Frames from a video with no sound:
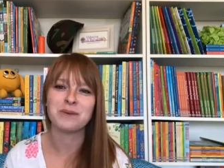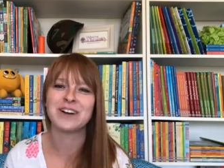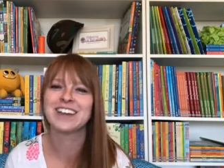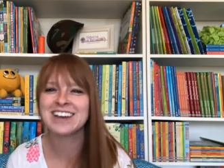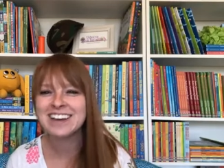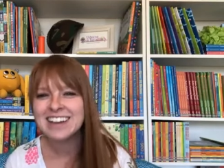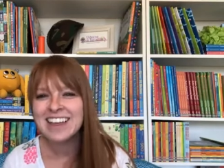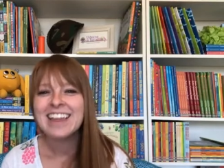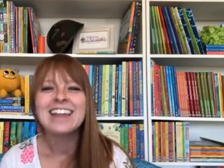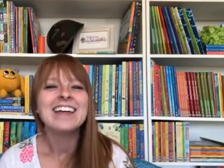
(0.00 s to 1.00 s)
book,
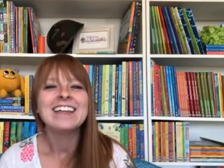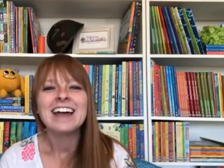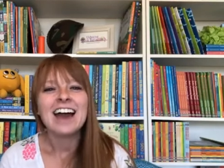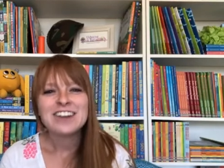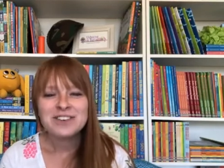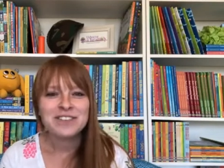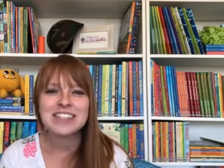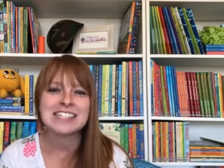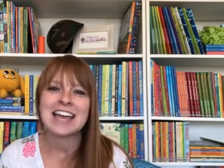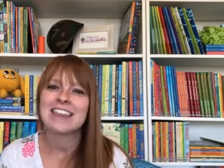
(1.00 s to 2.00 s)
how do you
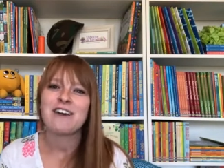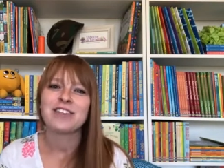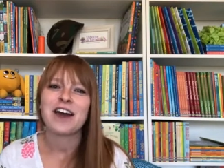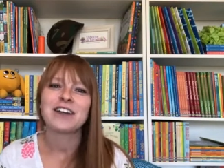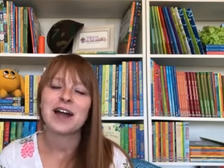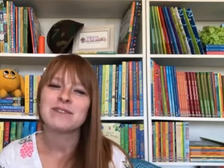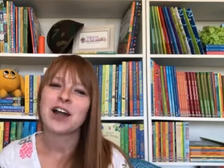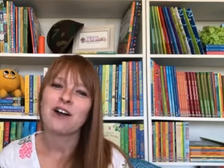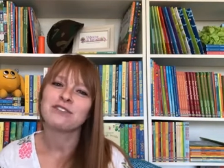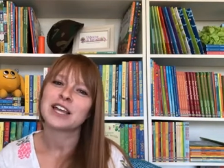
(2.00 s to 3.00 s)
even say that without it coming
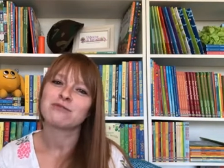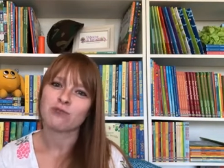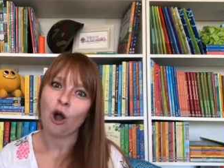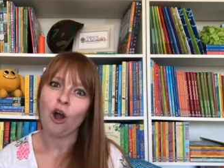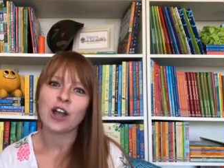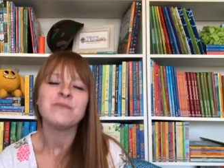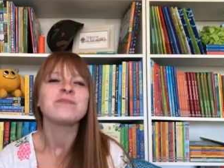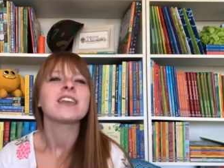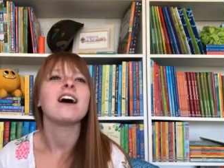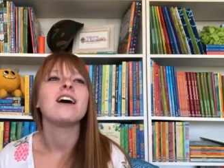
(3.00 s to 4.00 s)
off like wrong?
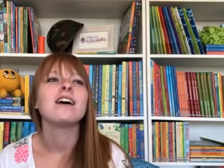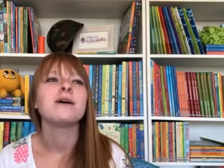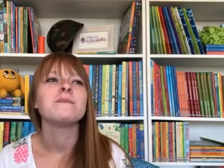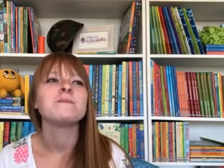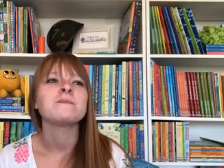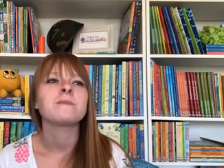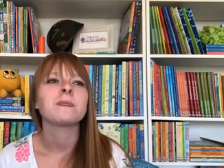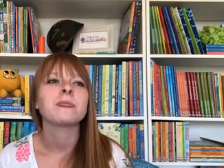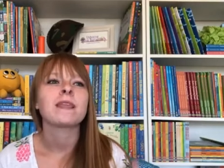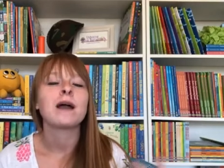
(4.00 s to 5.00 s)
Um,
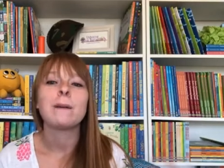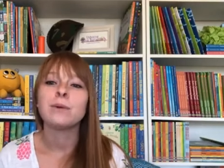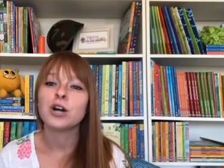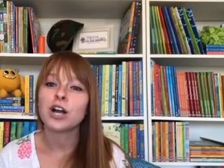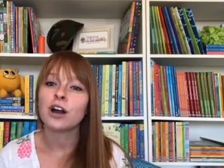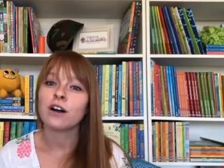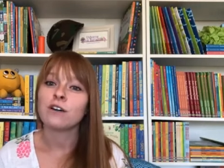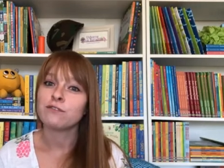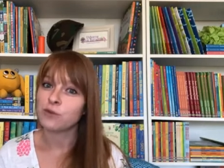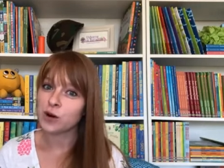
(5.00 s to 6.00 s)
a book
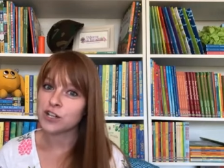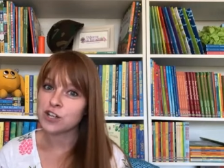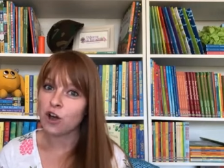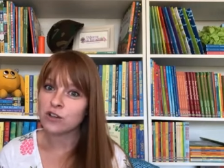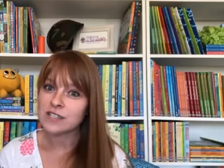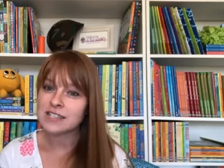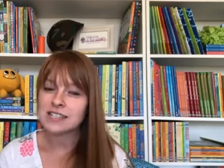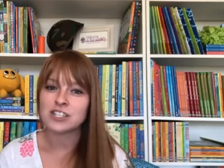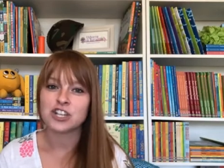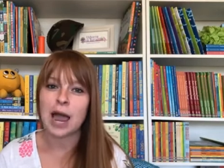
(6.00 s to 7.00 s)
for adults,
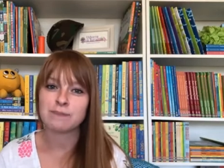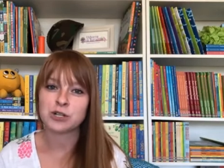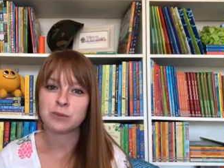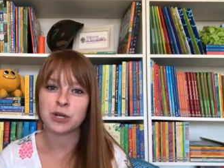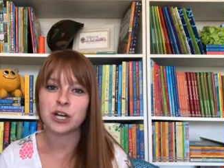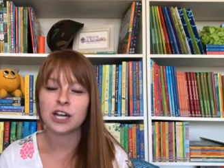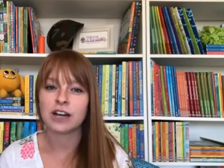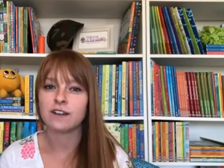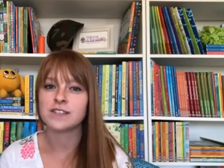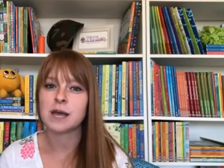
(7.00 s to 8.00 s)
chapter book
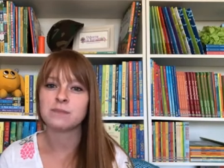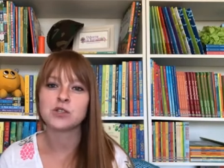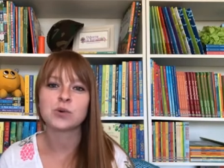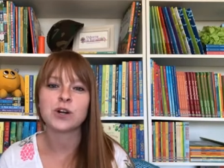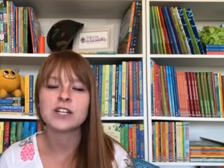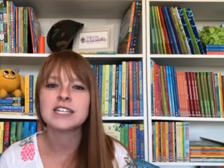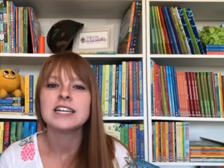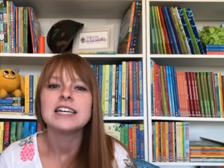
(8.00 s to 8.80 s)
of some sort,